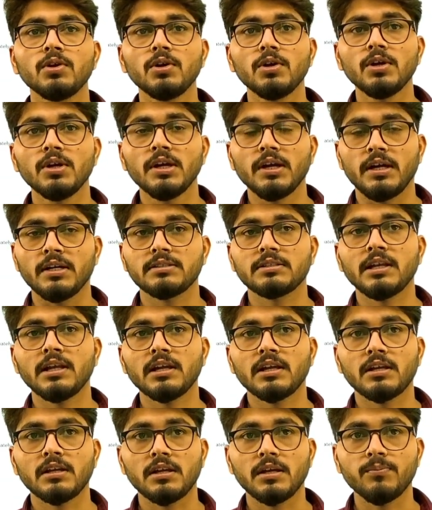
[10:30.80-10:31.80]
it's
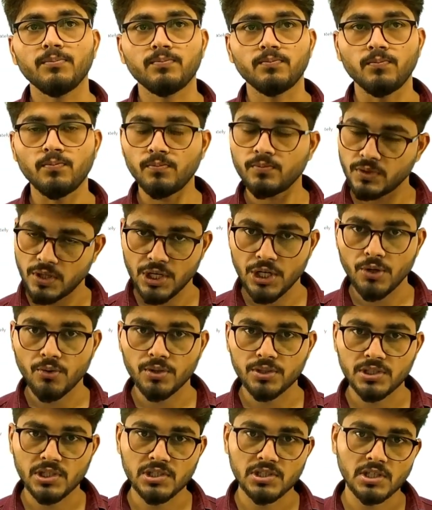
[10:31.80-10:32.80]
like if 3
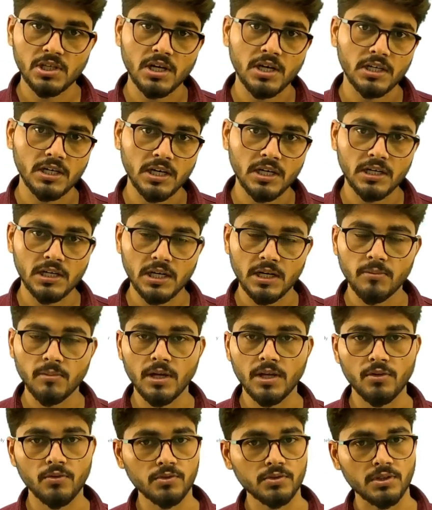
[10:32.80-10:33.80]
questions are attempted by
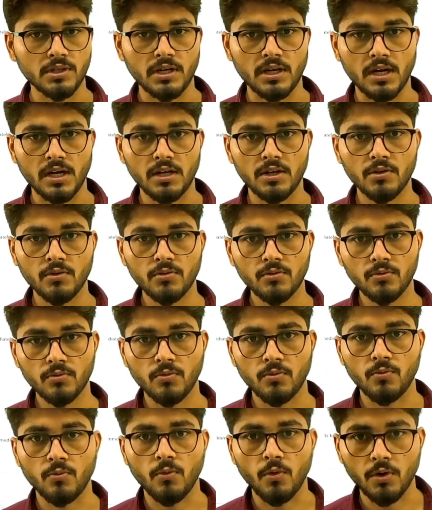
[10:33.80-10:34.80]
user and you
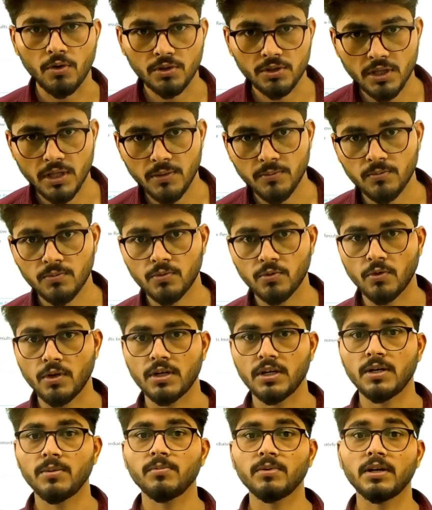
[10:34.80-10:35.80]
want them to
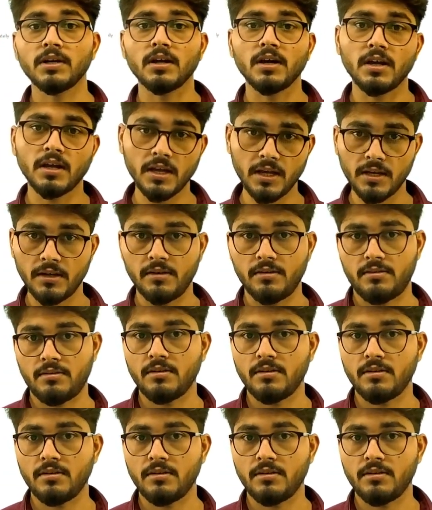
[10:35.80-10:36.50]
attempt it again,